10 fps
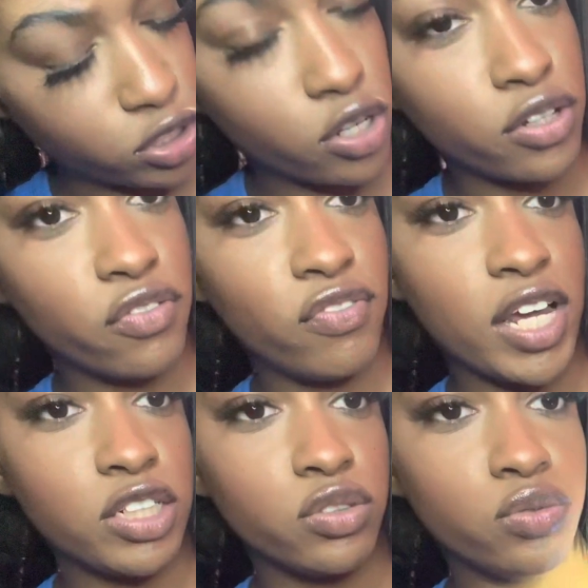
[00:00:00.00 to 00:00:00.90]
turn the
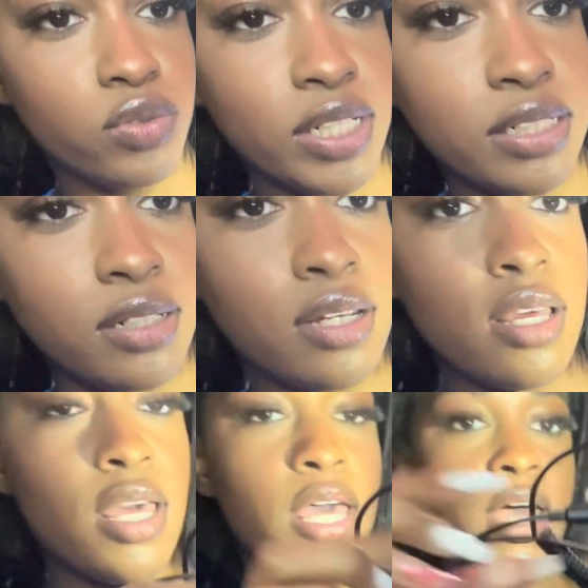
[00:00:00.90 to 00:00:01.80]
flash on.
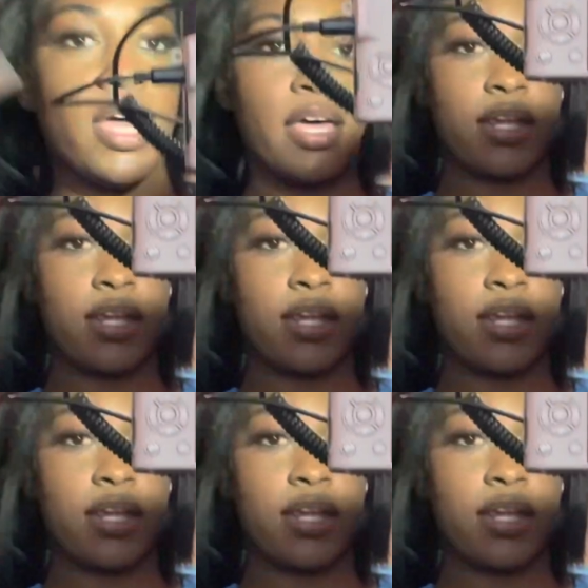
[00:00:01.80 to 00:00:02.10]
And